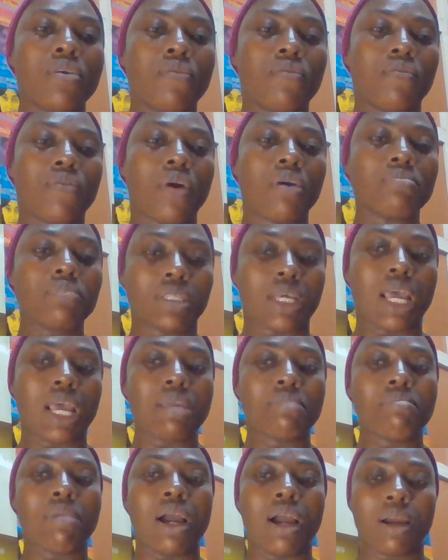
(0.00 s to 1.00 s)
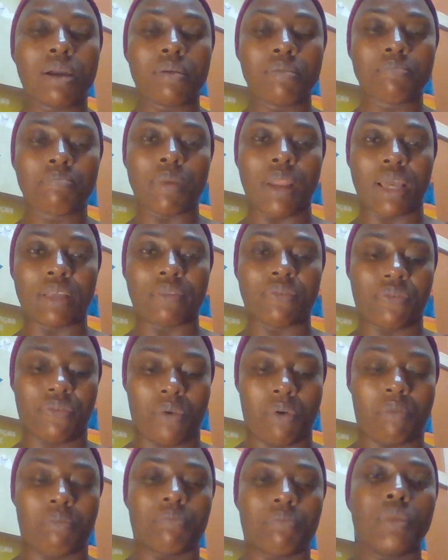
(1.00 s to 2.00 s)
form timer
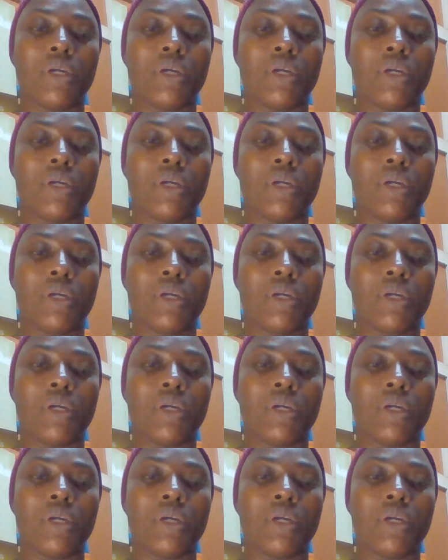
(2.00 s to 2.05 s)
platform